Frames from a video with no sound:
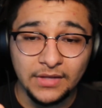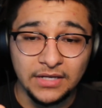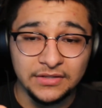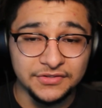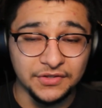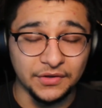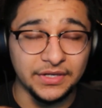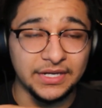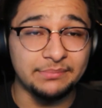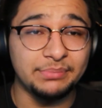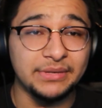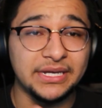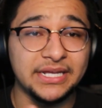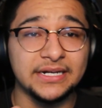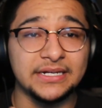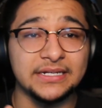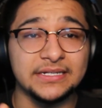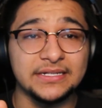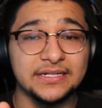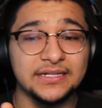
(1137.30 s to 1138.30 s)
So he beat
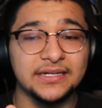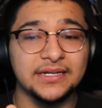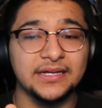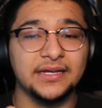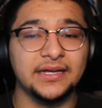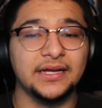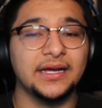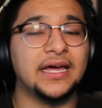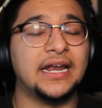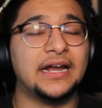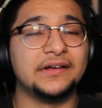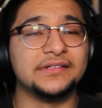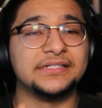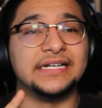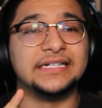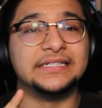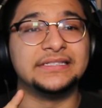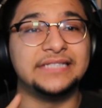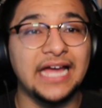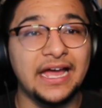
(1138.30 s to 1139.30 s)
us, and I was
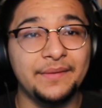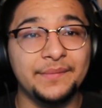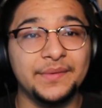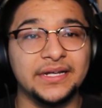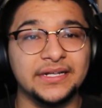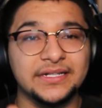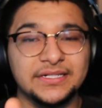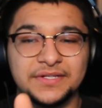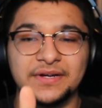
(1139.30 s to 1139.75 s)
like, damn it.